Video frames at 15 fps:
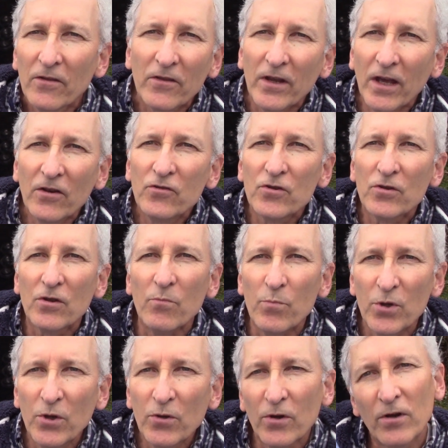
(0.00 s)
the engine
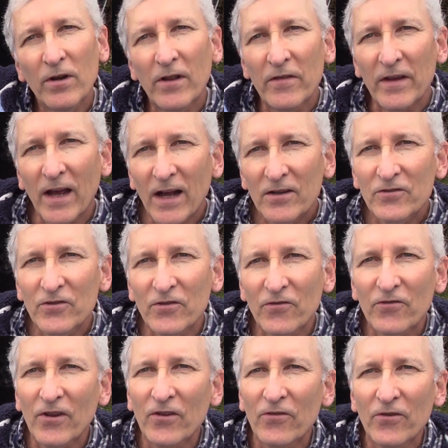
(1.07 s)
computer and the oxygen
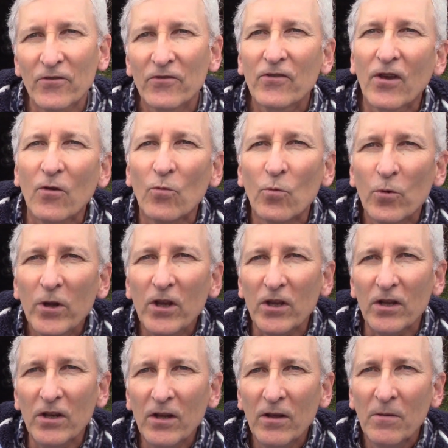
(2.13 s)
sensors can
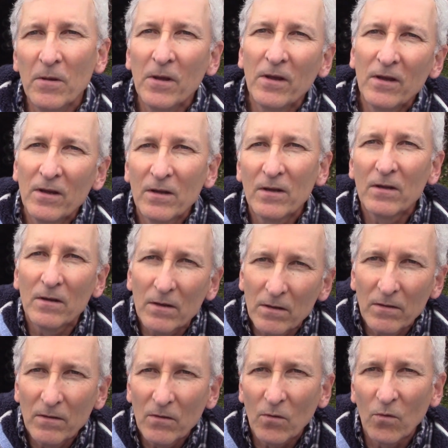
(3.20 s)
read
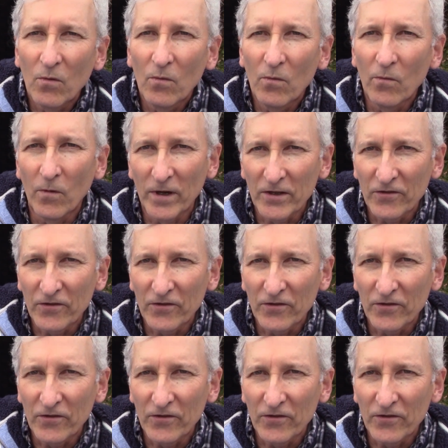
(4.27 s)
what